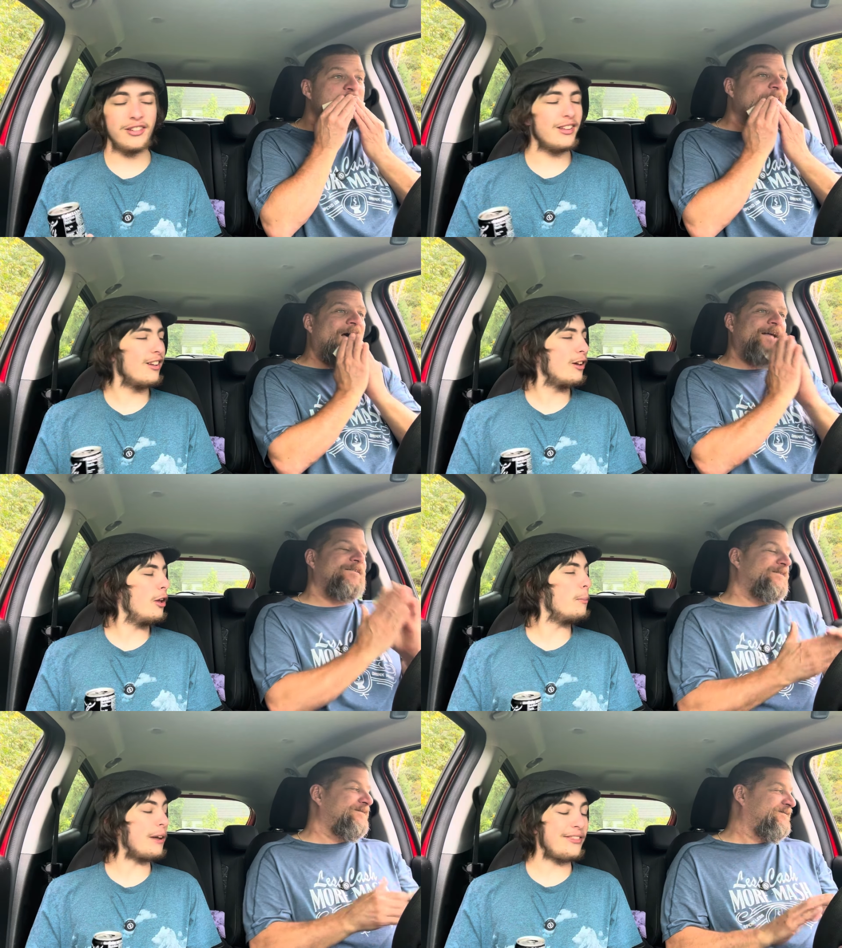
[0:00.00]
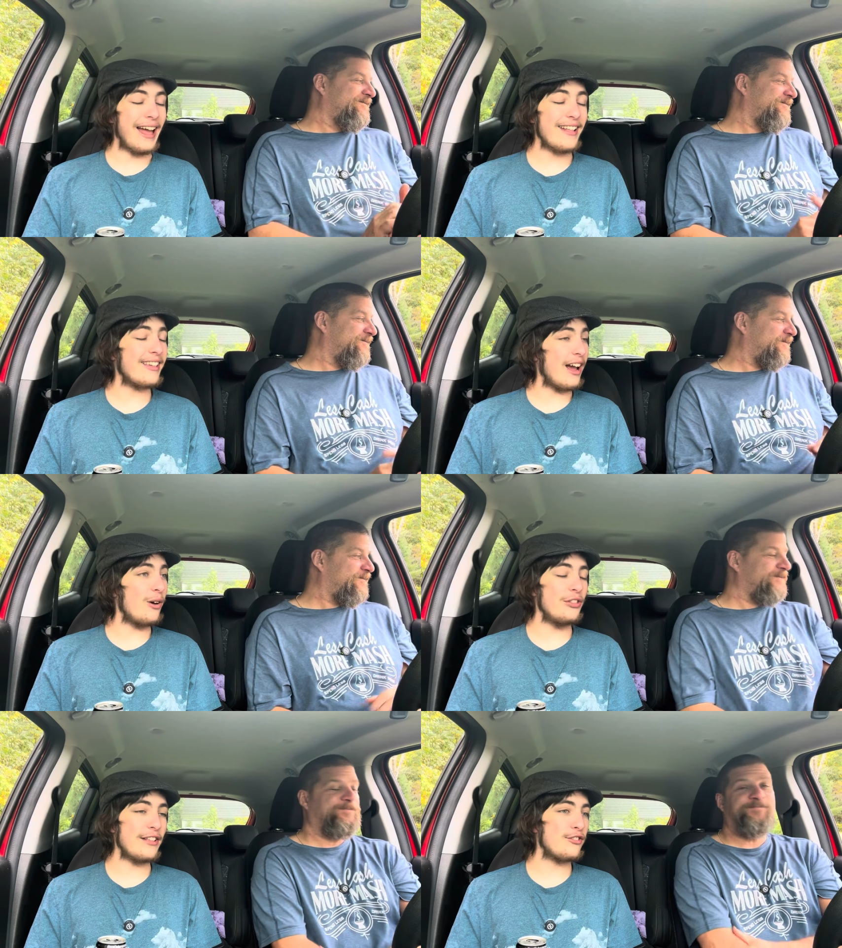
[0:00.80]
Speaker 1: Yeah. But that's
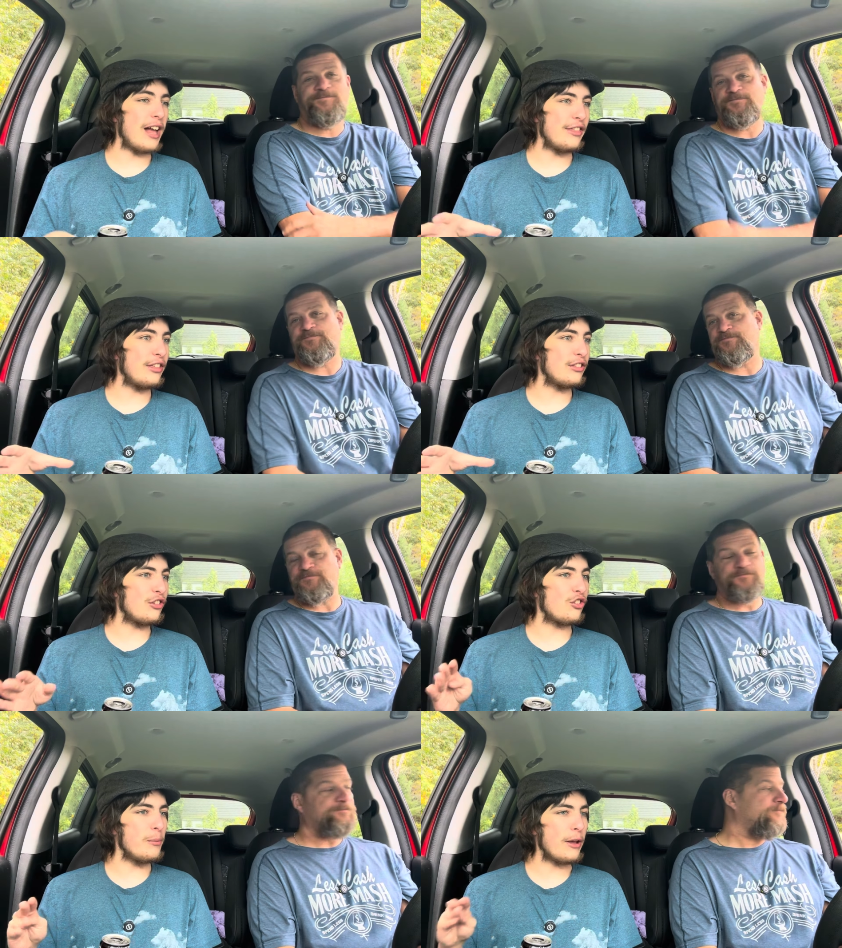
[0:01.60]
how. That's the, I think that's the